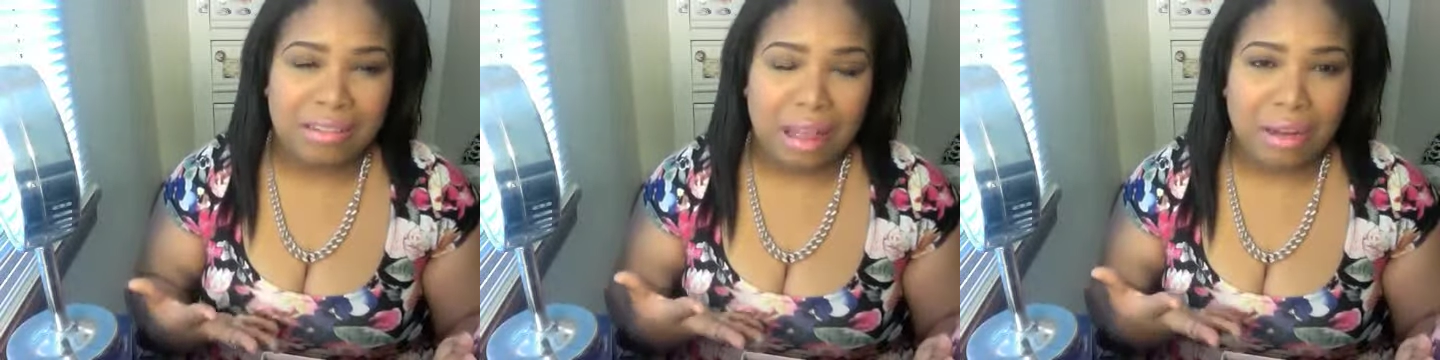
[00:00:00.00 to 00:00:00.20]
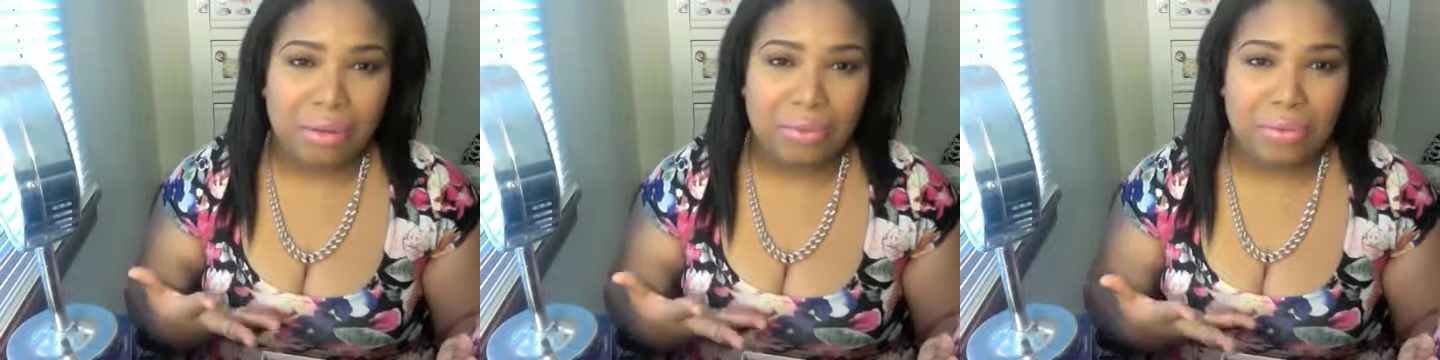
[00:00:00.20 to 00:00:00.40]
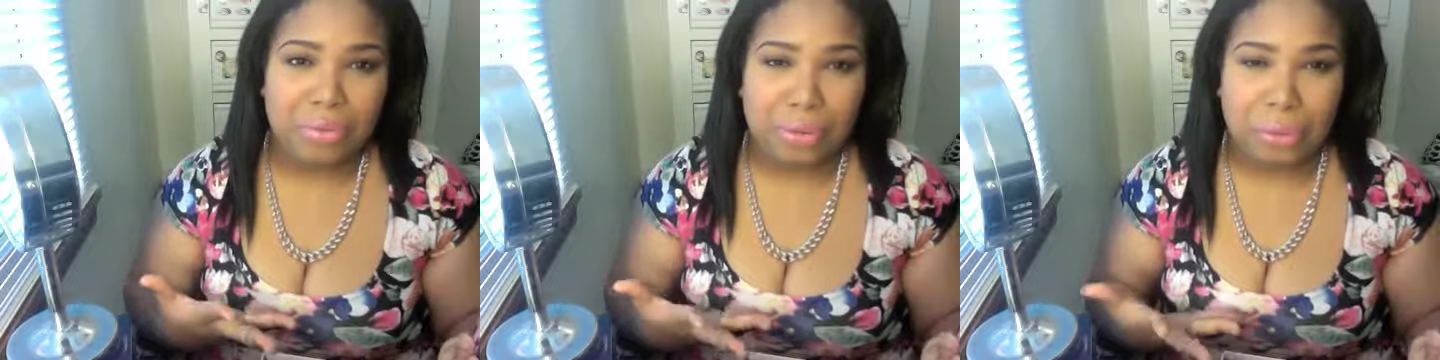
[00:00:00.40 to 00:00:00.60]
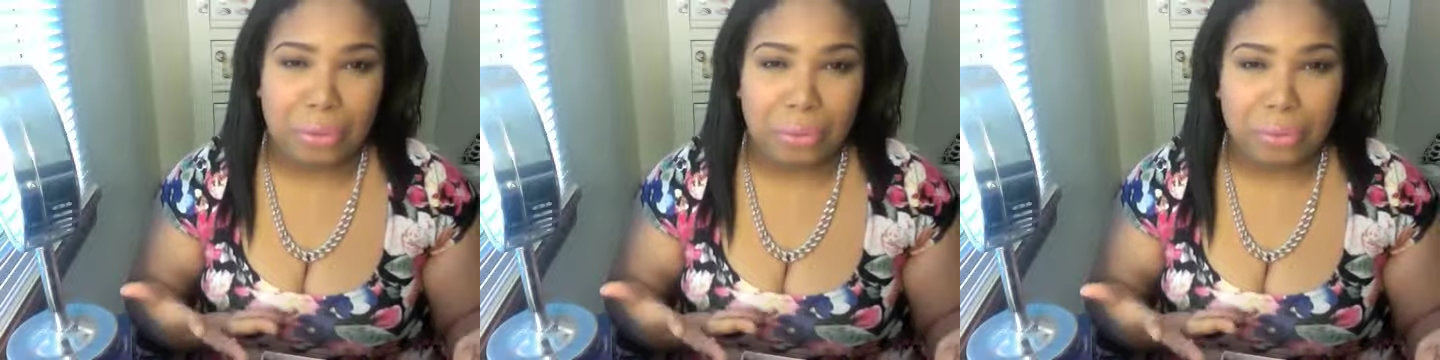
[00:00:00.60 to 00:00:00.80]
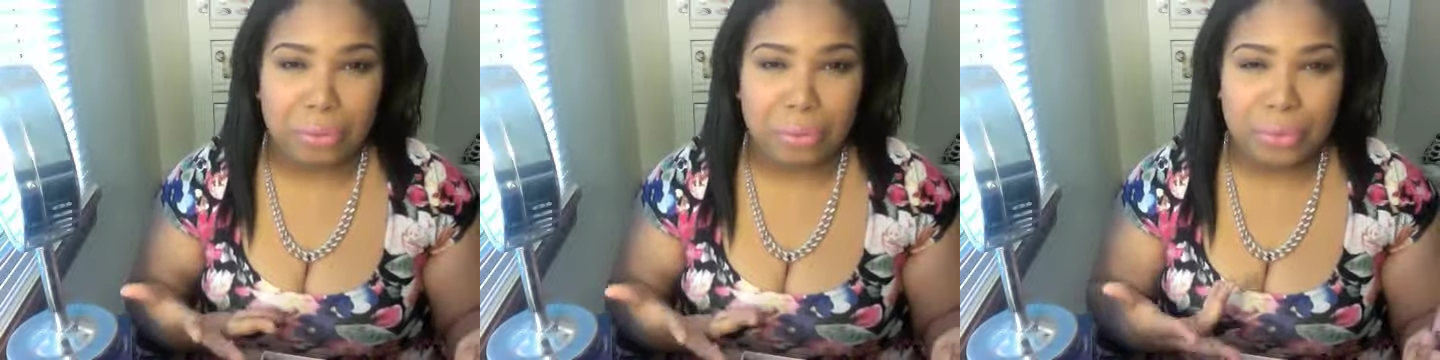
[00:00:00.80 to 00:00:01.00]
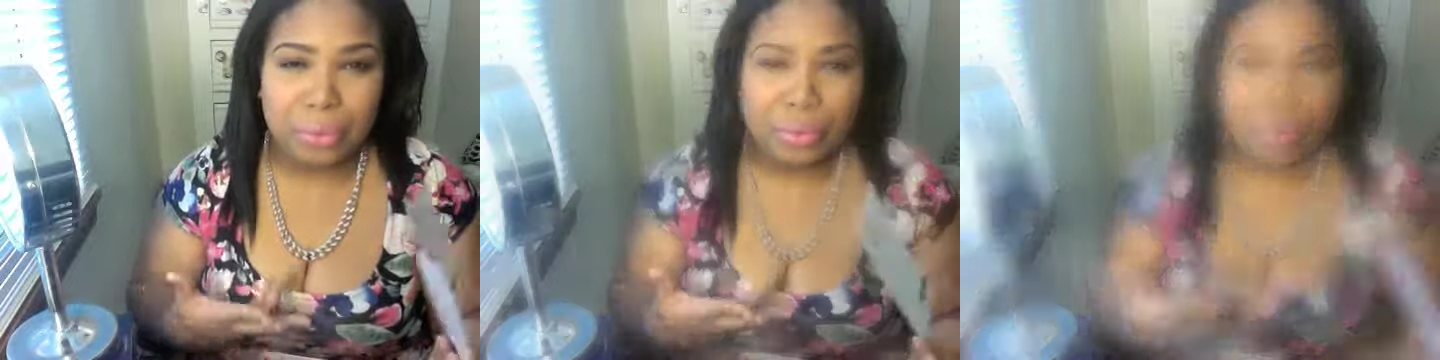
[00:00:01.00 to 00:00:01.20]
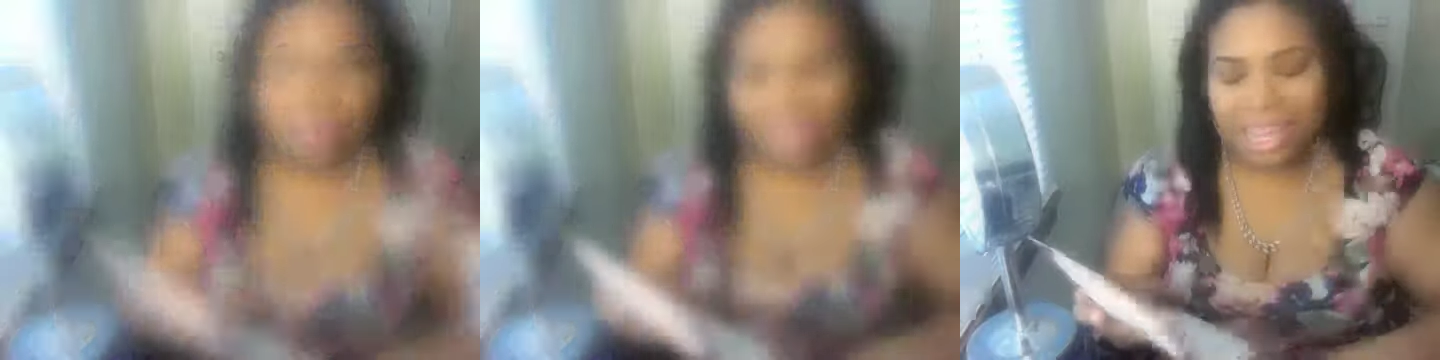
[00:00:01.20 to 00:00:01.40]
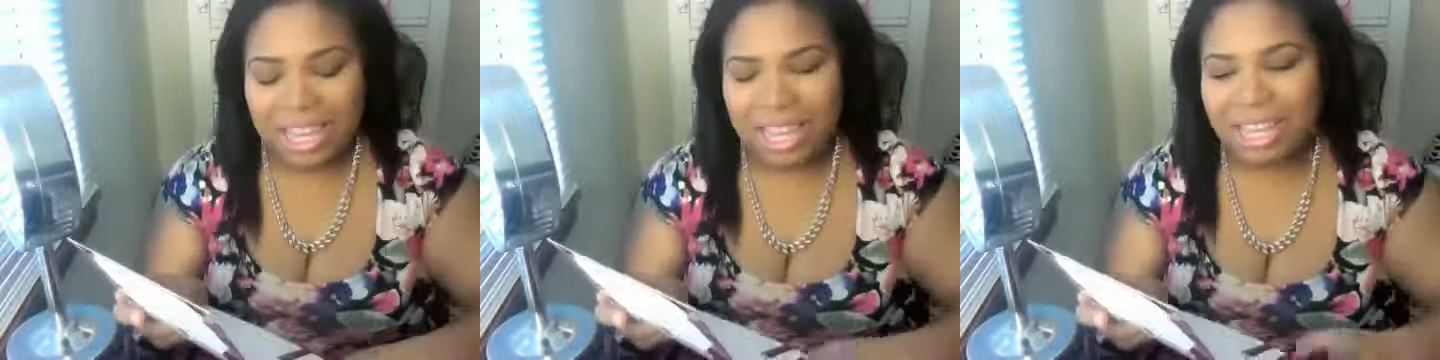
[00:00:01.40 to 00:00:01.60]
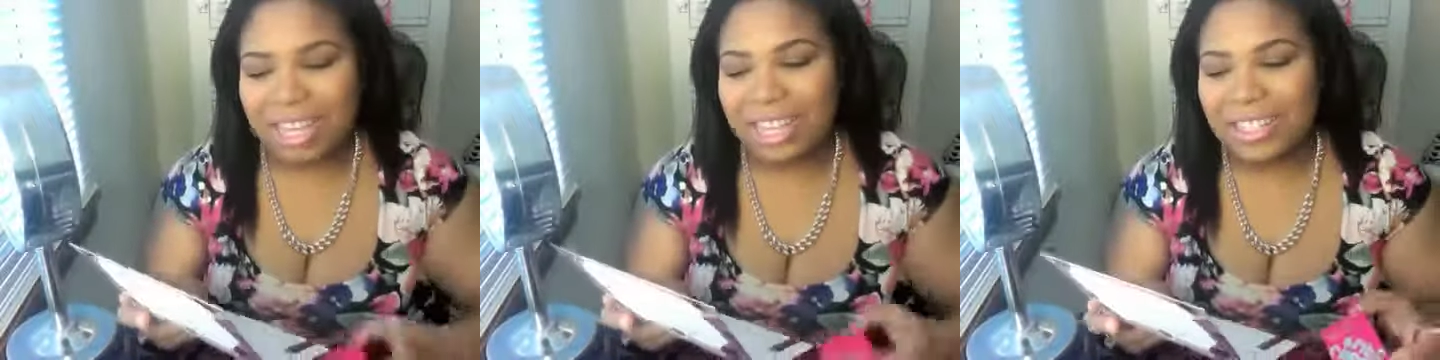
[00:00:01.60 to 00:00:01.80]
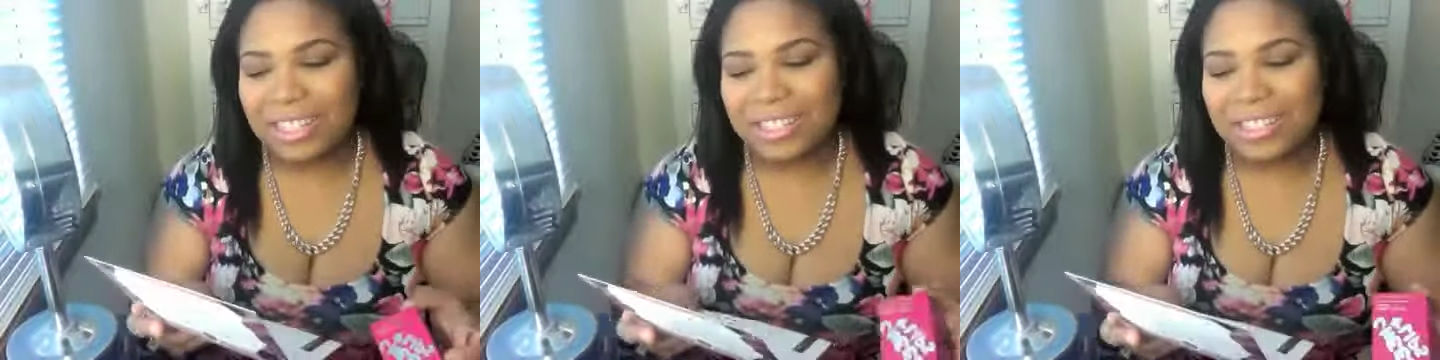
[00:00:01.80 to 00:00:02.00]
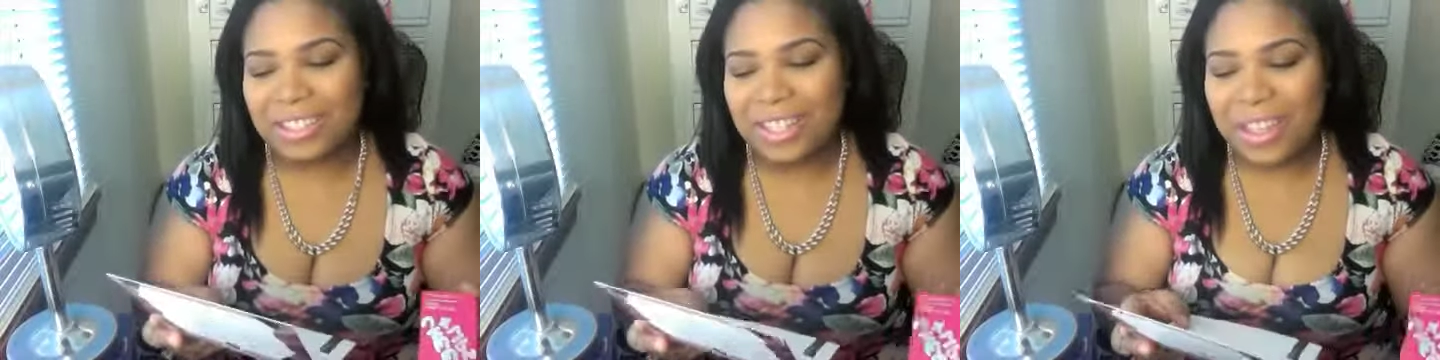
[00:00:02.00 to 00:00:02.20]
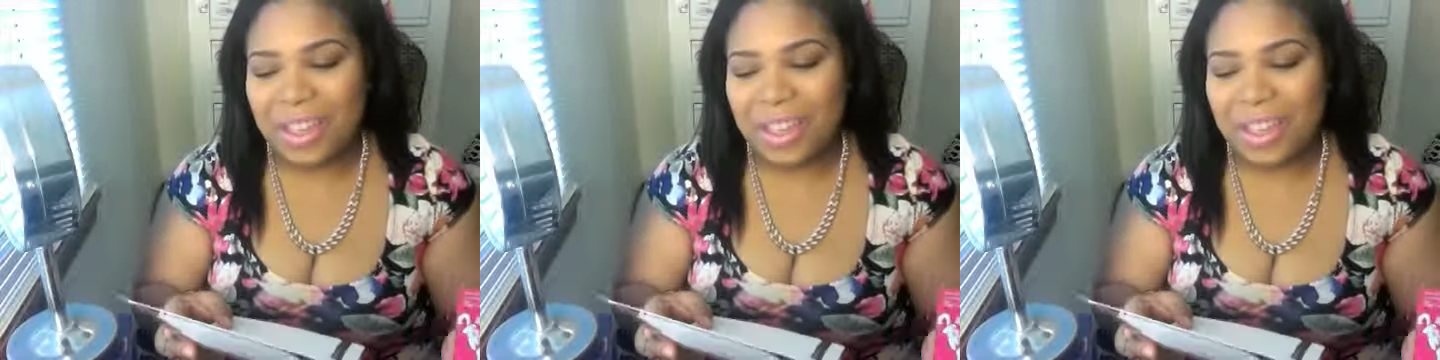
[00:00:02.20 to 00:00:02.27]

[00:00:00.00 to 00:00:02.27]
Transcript: I don't use things.